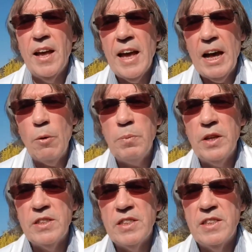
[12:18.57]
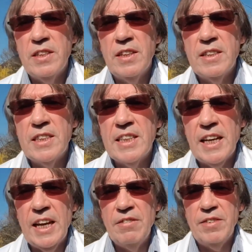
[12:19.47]
Help us to
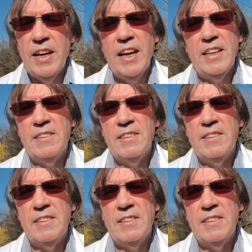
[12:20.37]
care for it.